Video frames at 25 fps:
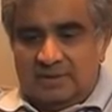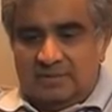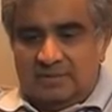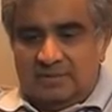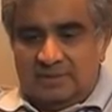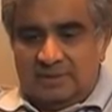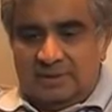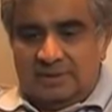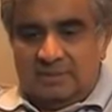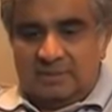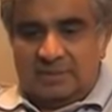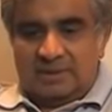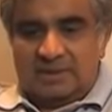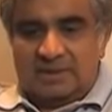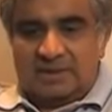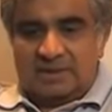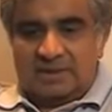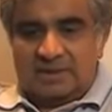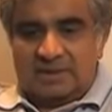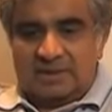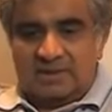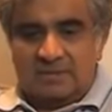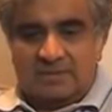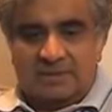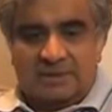Madhya
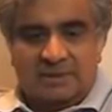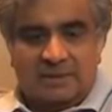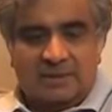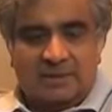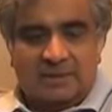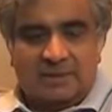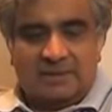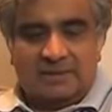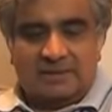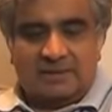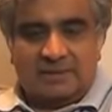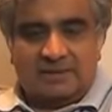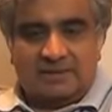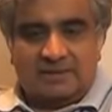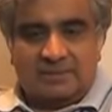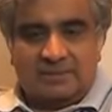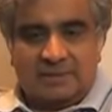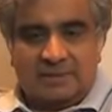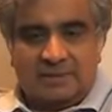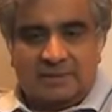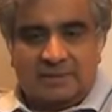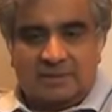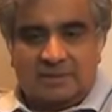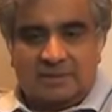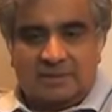Pradesh government had,
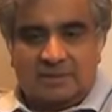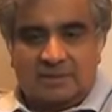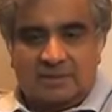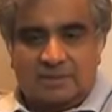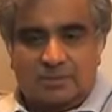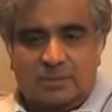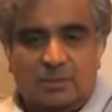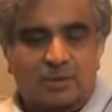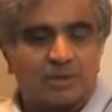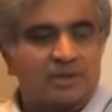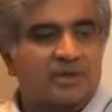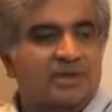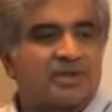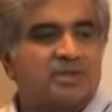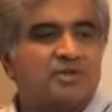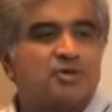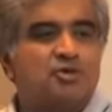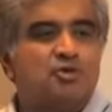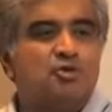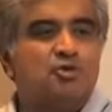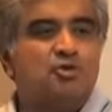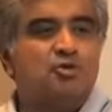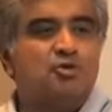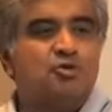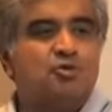Madhya Pradesh board had
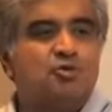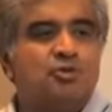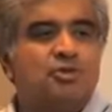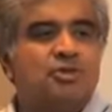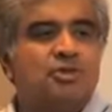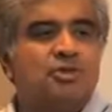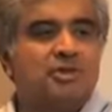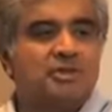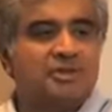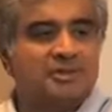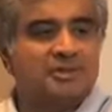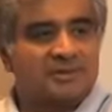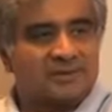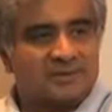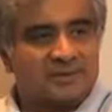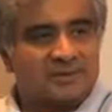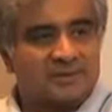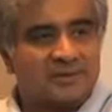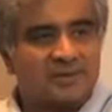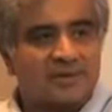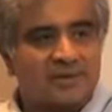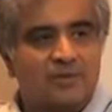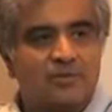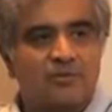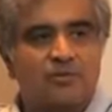huge
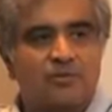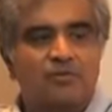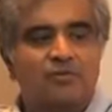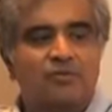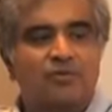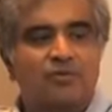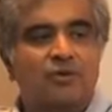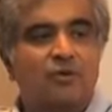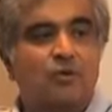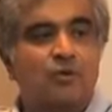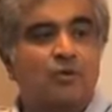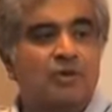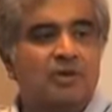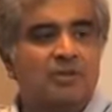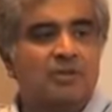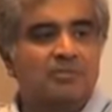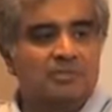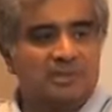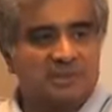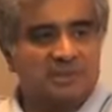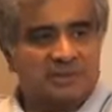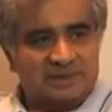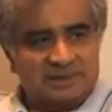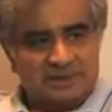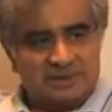dues to the coal
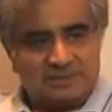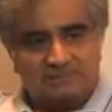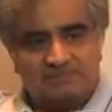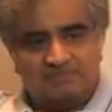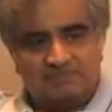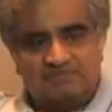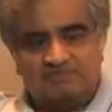companies